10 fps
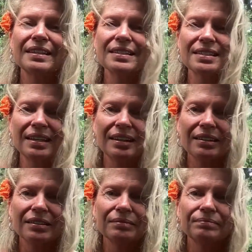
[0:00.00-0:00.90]
in
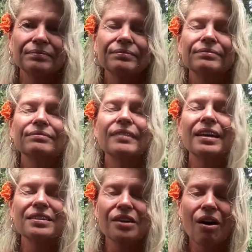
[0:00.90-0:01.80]
sync
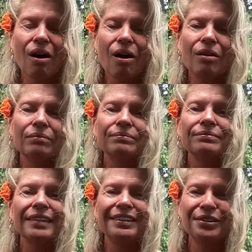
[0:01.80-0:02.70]
and calm,
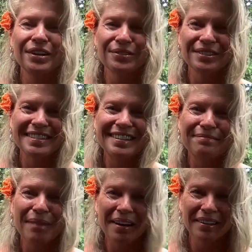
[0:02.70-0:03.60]
and you can
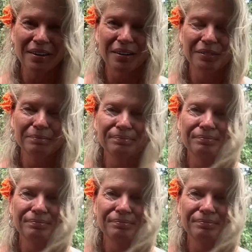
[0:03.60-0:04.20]
receive my calm.